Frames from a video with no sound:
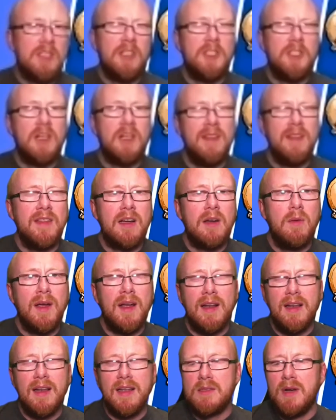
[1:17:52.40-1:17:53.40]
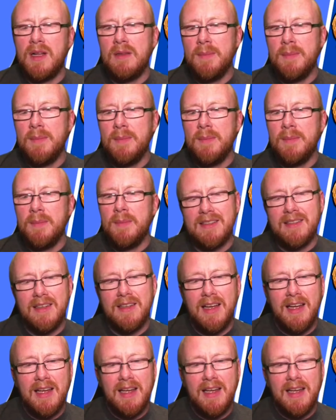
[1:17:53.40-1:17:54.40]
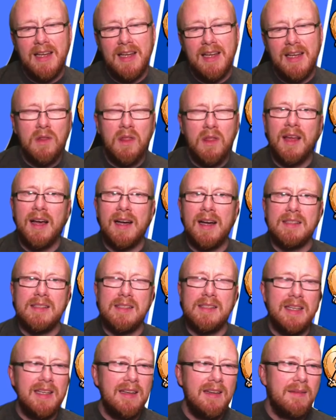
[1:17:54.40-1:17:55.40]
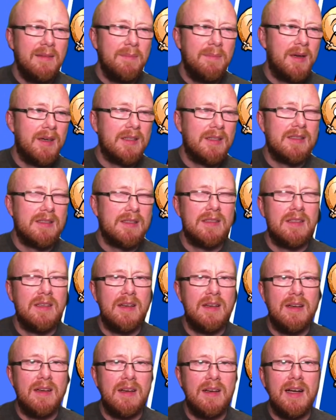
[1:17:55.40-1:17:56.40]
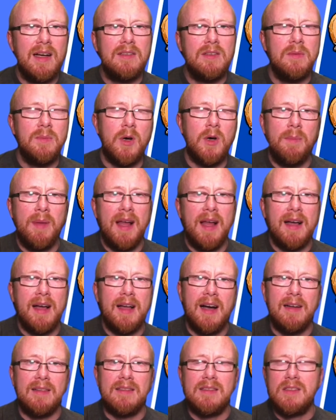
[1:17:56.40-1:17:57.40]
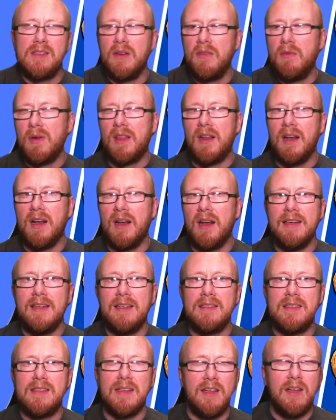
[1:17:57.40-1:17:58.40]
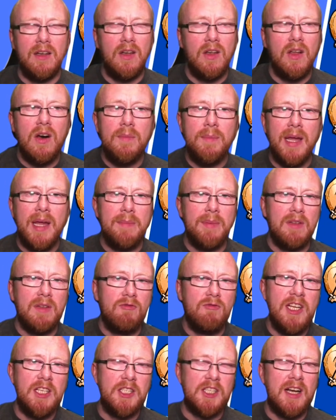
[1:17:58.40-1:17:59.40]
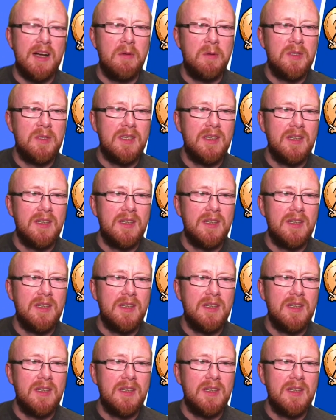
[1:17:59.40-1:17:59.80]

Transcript: on that quickly as well, mate. Um, one thing I see because I do more black hat stuff with links, and a lot of people reach out